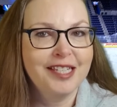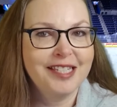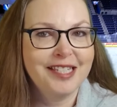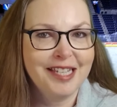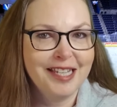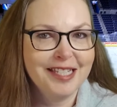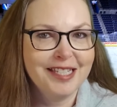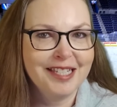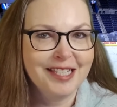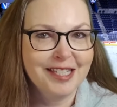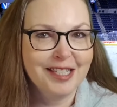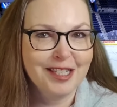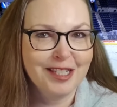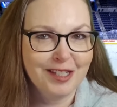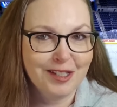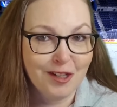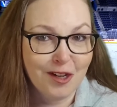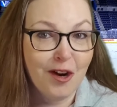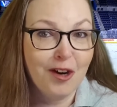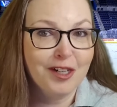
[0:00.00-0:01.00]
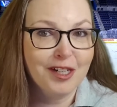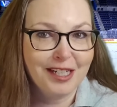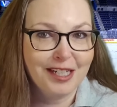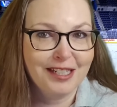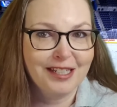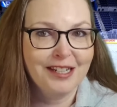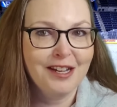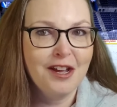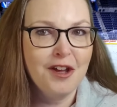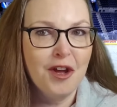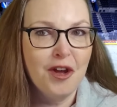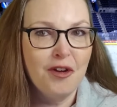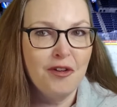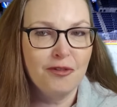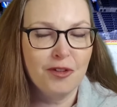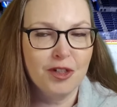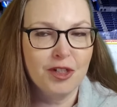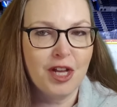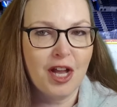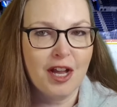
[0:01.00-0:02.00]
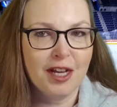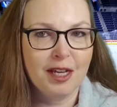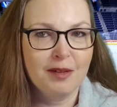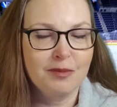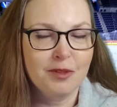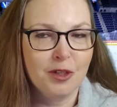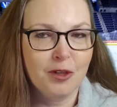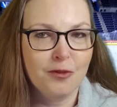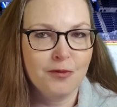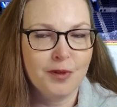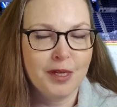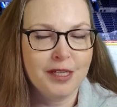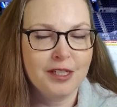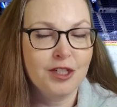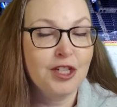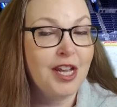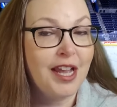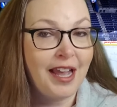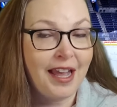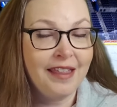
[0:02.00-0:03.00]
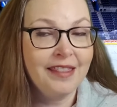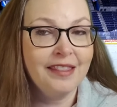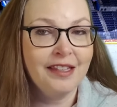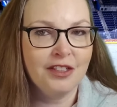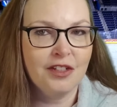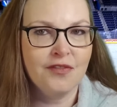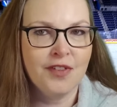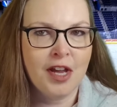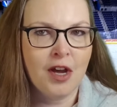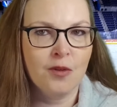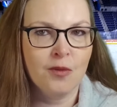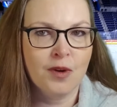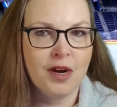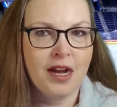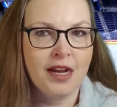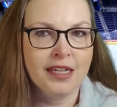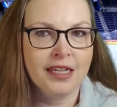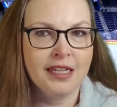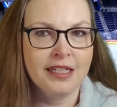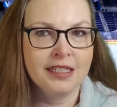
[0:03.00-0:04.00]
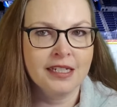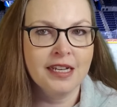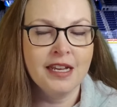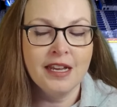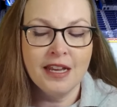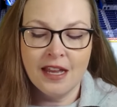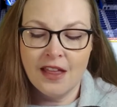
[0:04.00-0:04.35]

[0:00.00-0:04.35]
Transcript: season started for Jakub Dobes and the Laval Rocket.